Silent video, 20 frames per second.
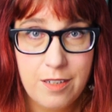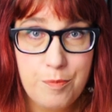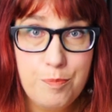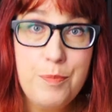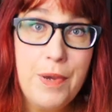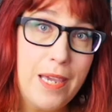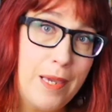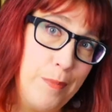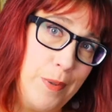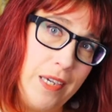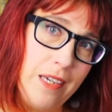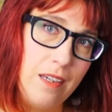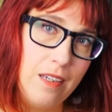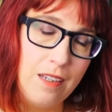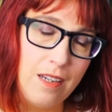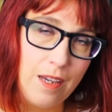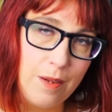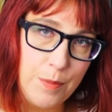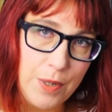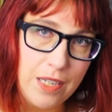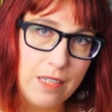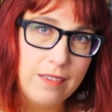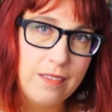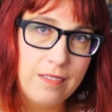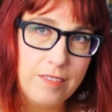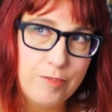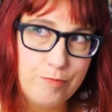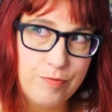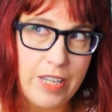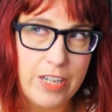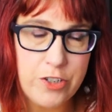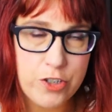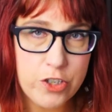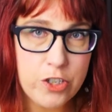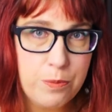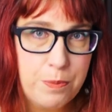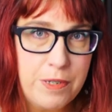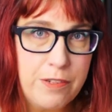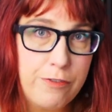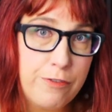Maybe. I mean, that
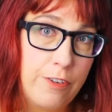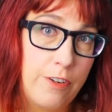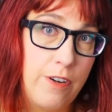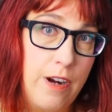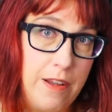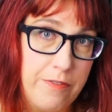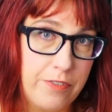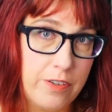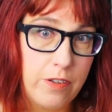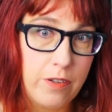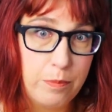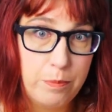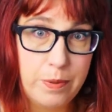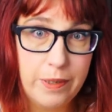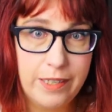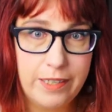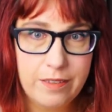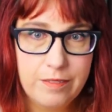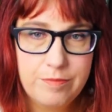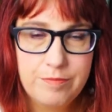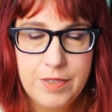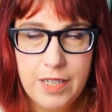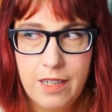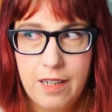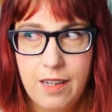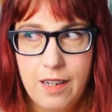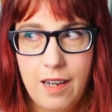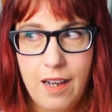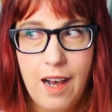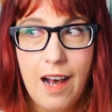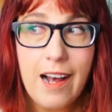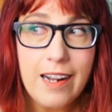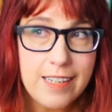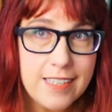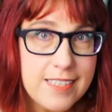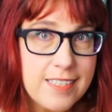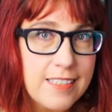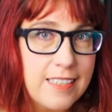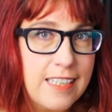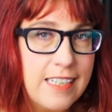should be forever, but
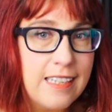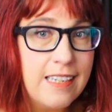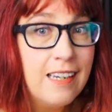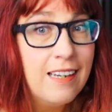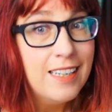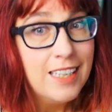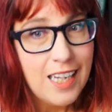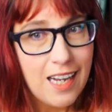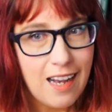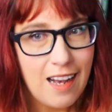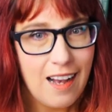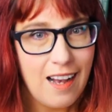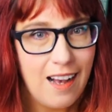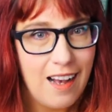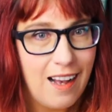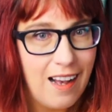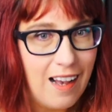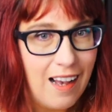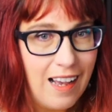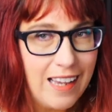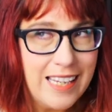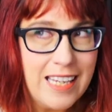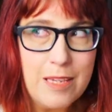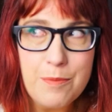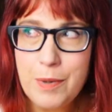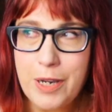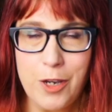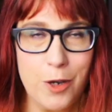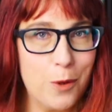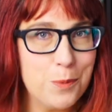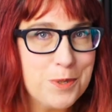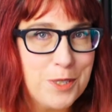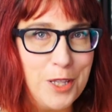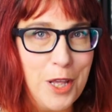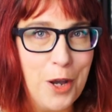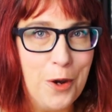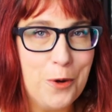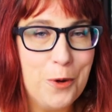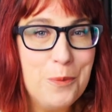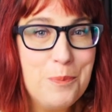honestly, I keep my hopes
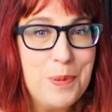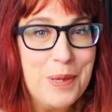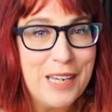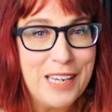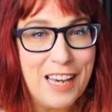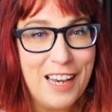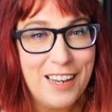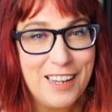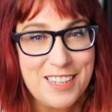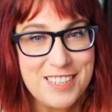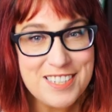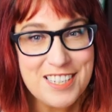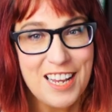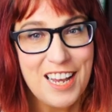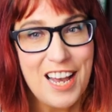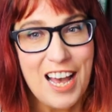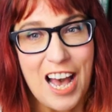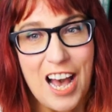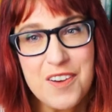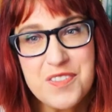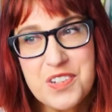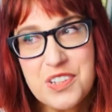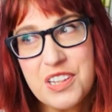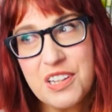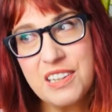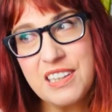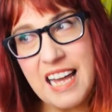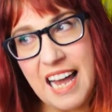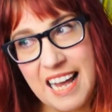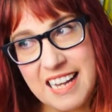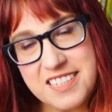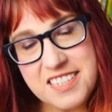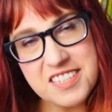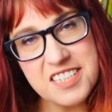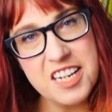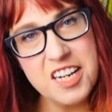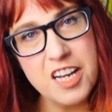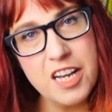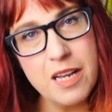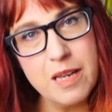low, because after the last
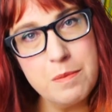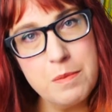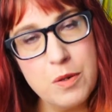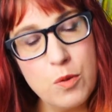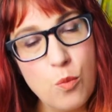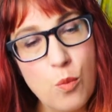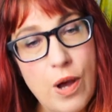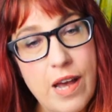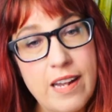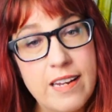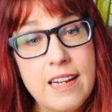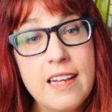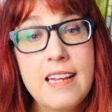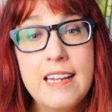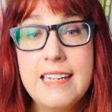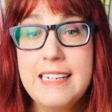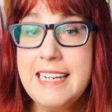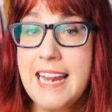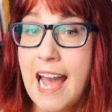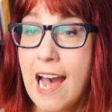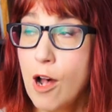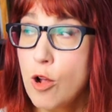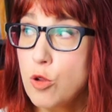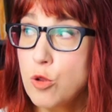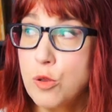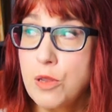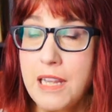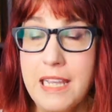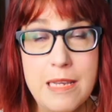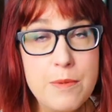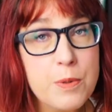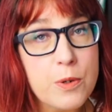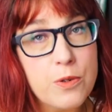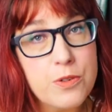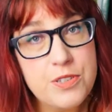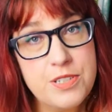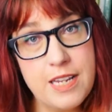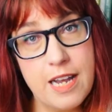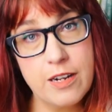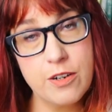time when now Labor
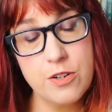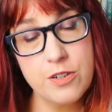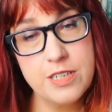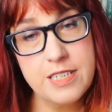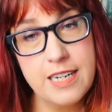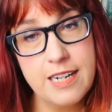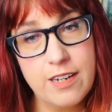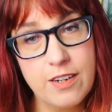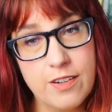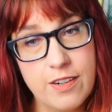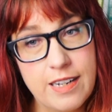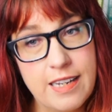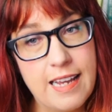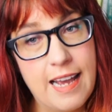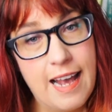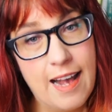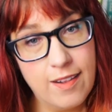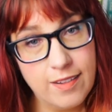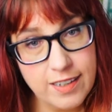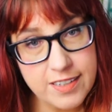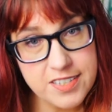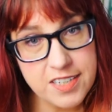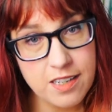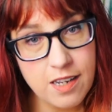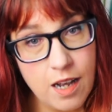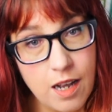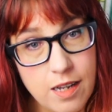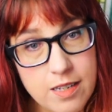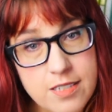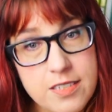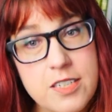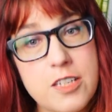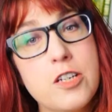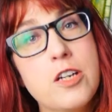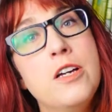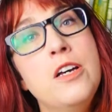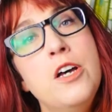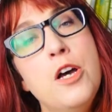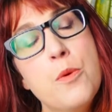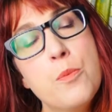Secretary Alex
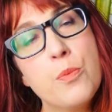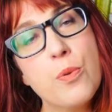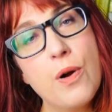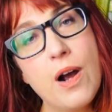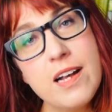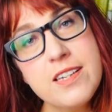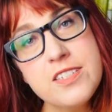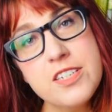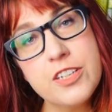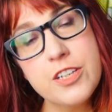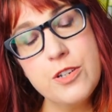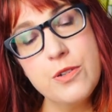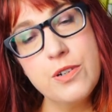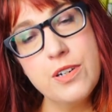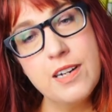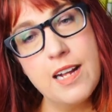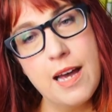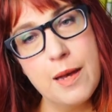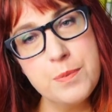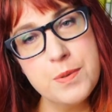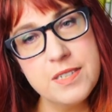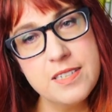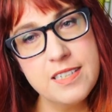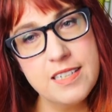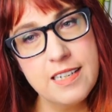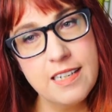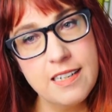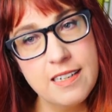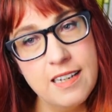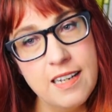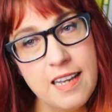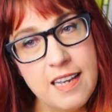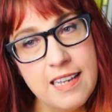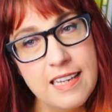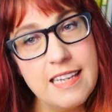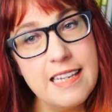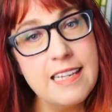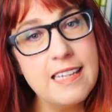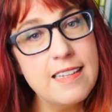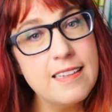Acosta prosecuted Epstein,
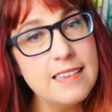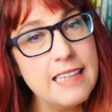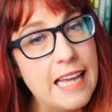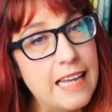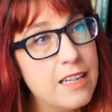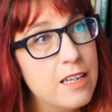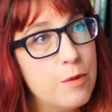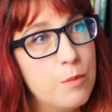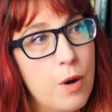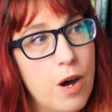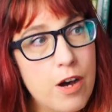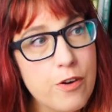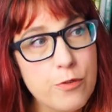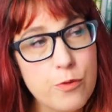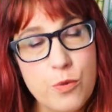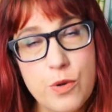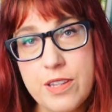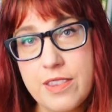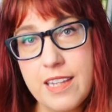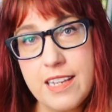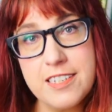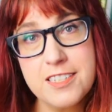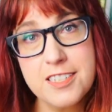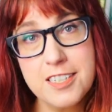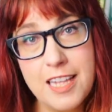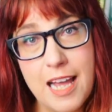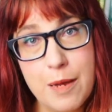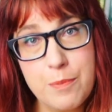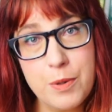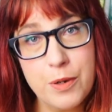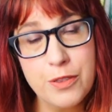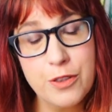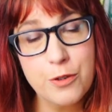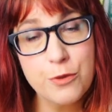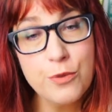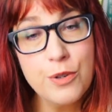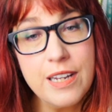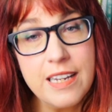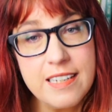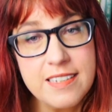he let him off with a slap on the
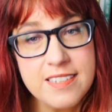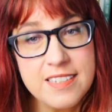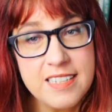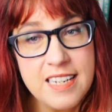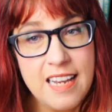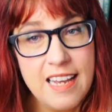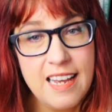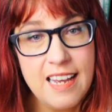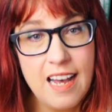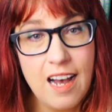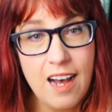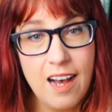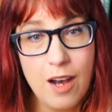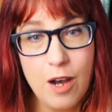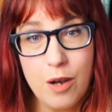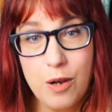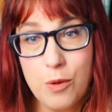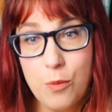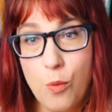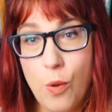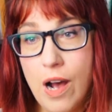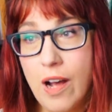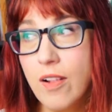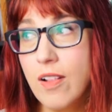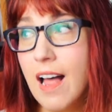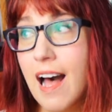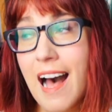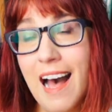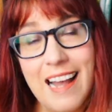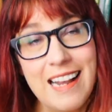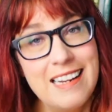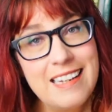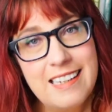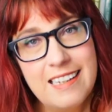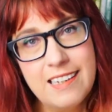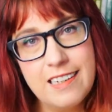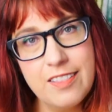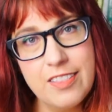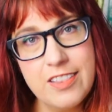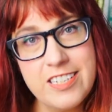wrist while
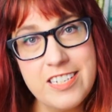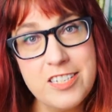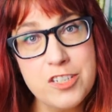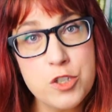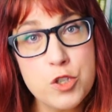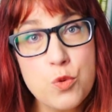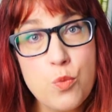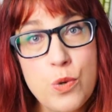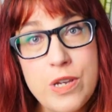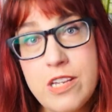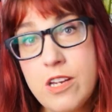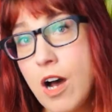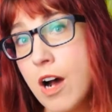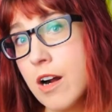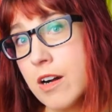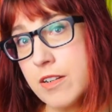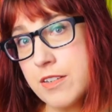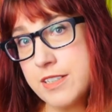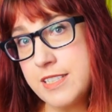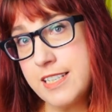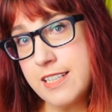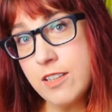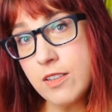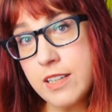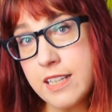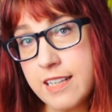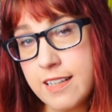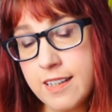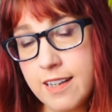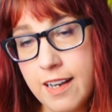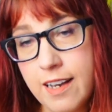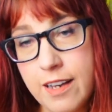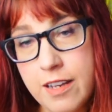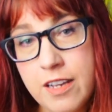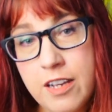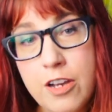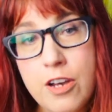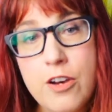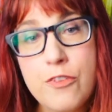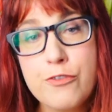hiding the sweetheart deal he cut
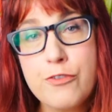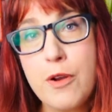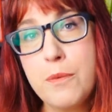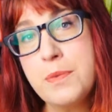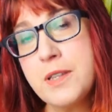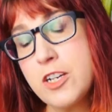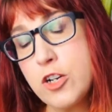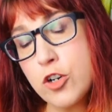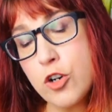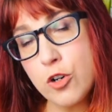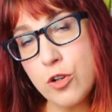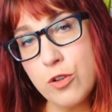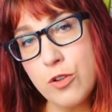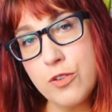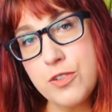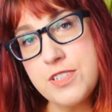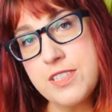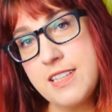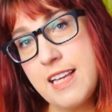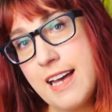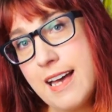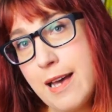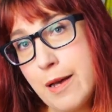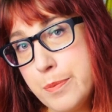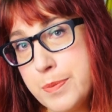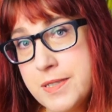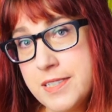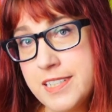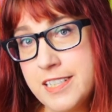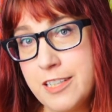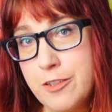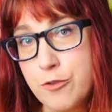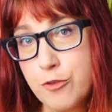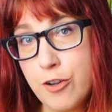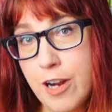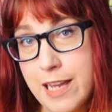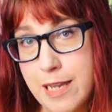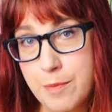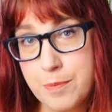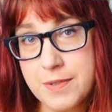from the girls that Epstein
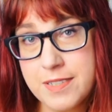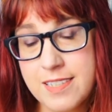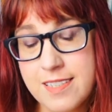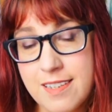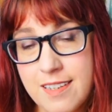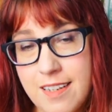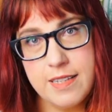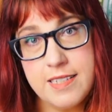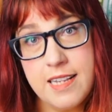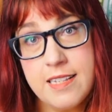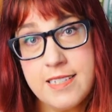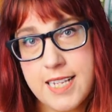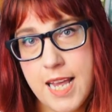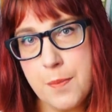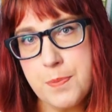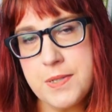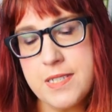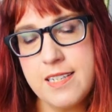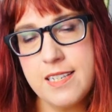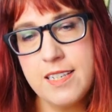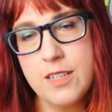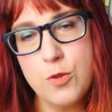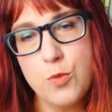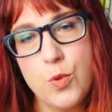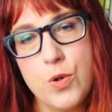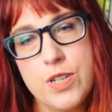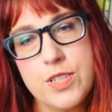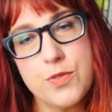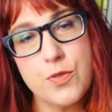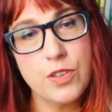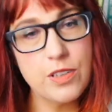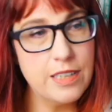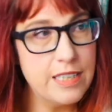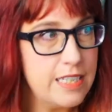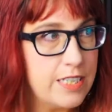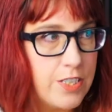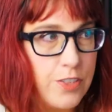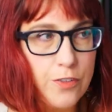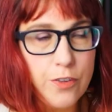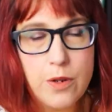raped. Since Epstein was
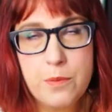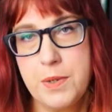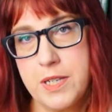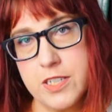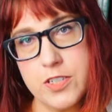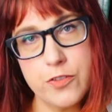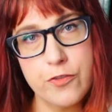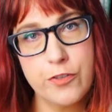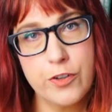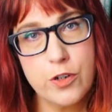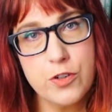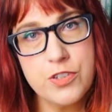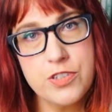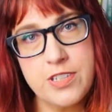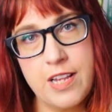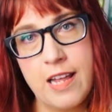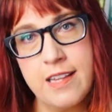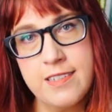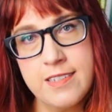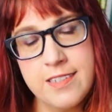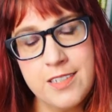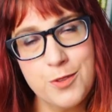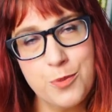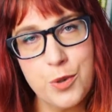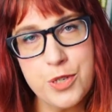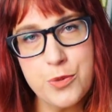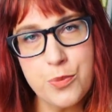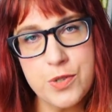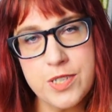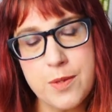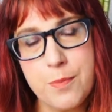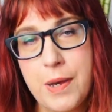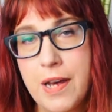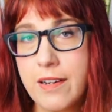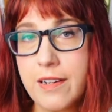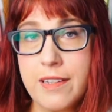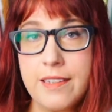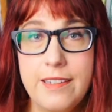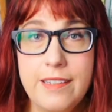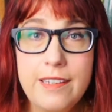released from his first sentence, which was about
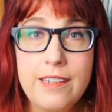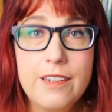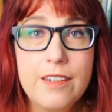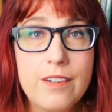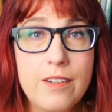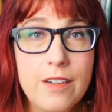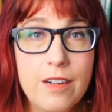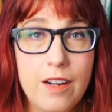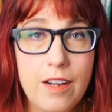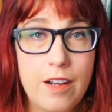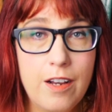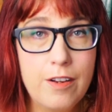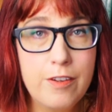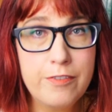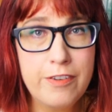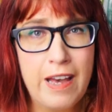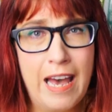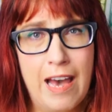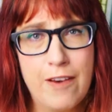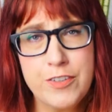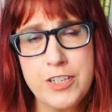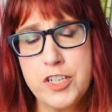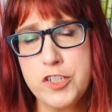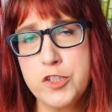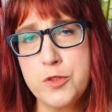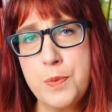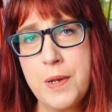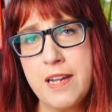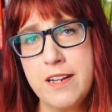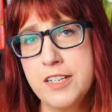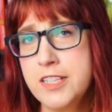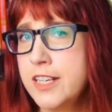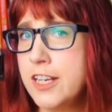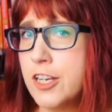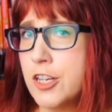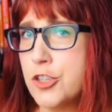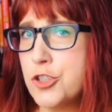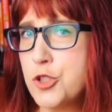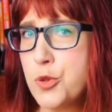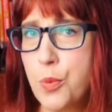a year of having to spend
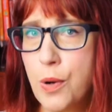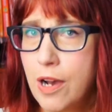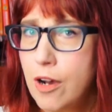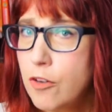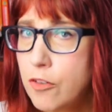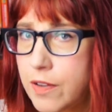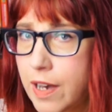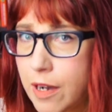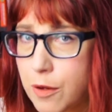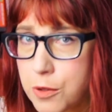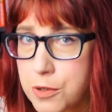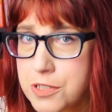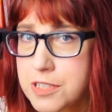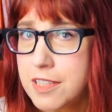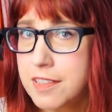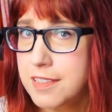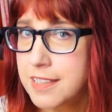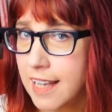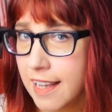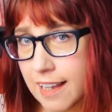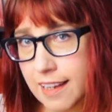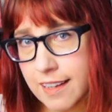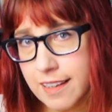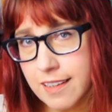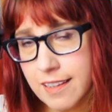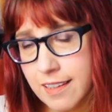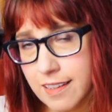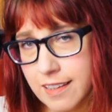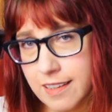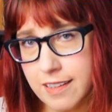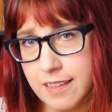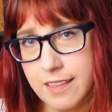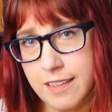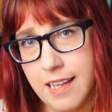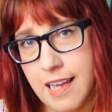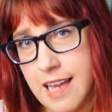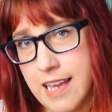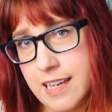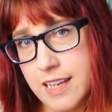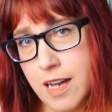12 hours a day in
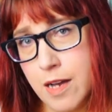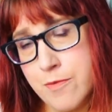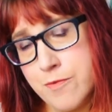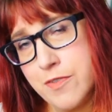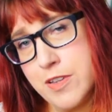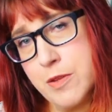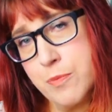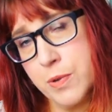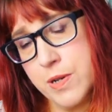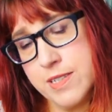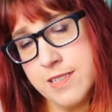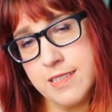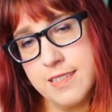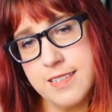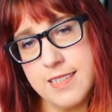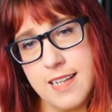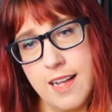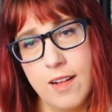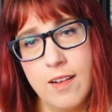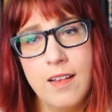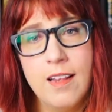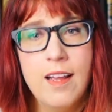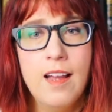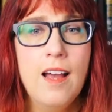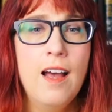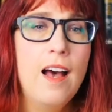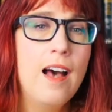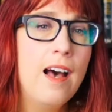a comfy prison cell,